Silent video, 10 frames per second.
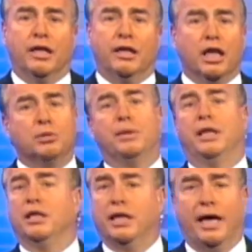That's what
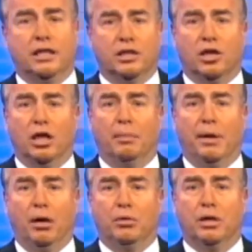this case is all
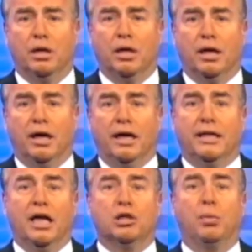about.
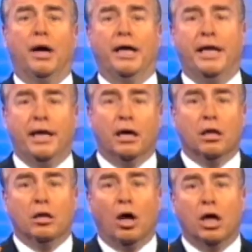That's why he
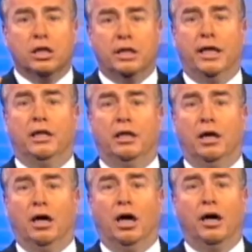lost it
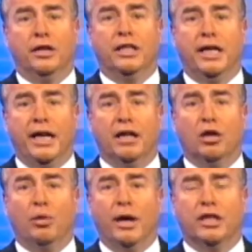on the day in
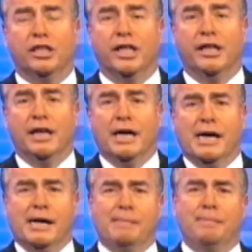question."
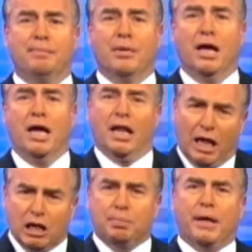
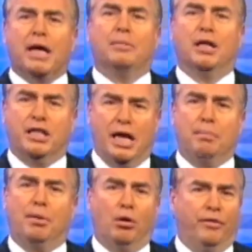Let's pick up the
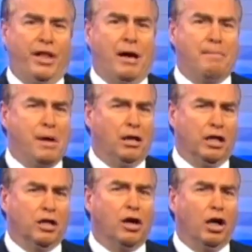tempo of that
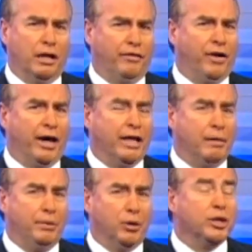melancholy
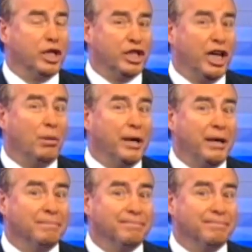violin music, shall we?